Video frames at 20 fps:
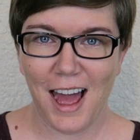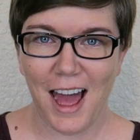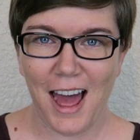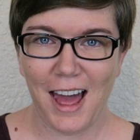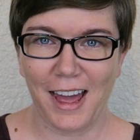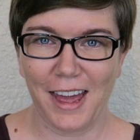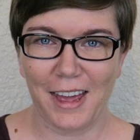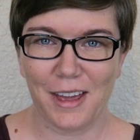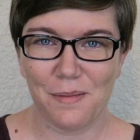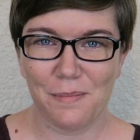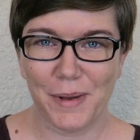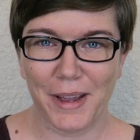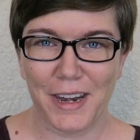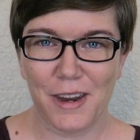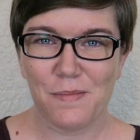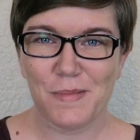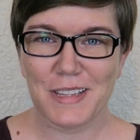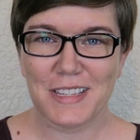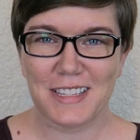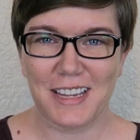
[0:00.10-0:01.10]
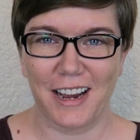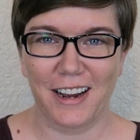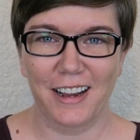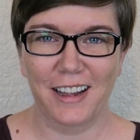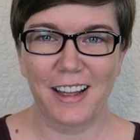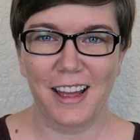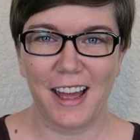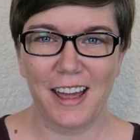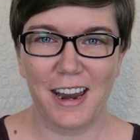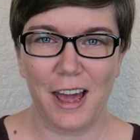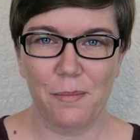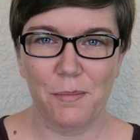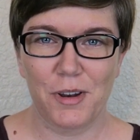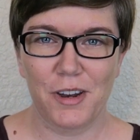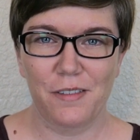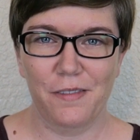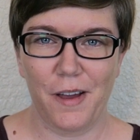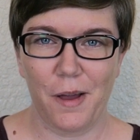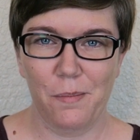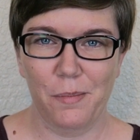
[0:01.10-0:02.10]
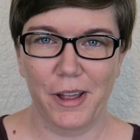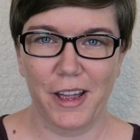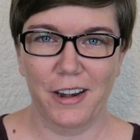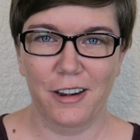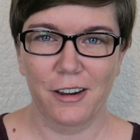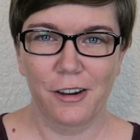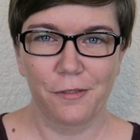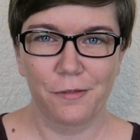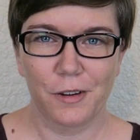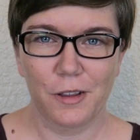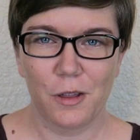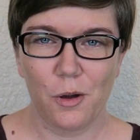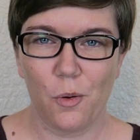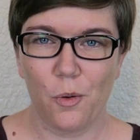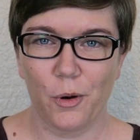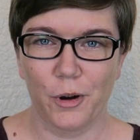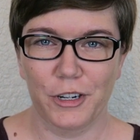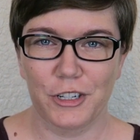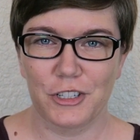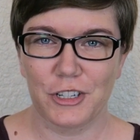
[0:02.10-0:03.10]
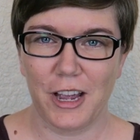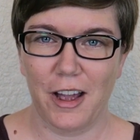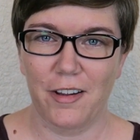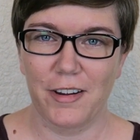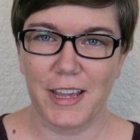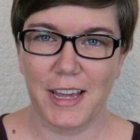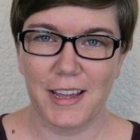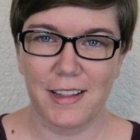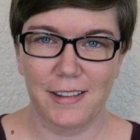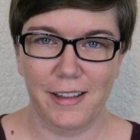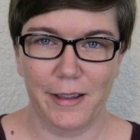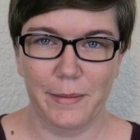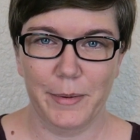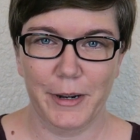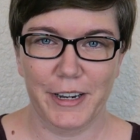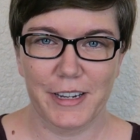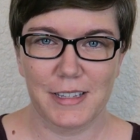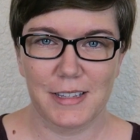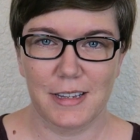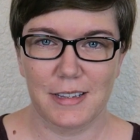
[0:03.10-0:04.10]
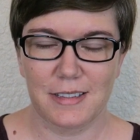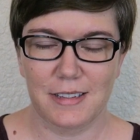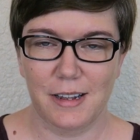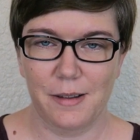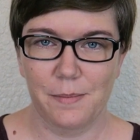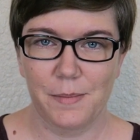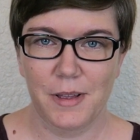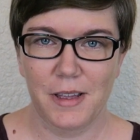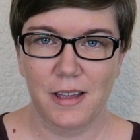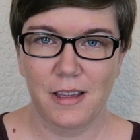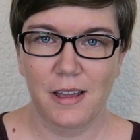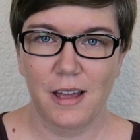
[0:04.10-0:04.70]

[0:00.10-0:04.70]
Hi, my name is Sarah and I'm an event planner for the Orange County Library System.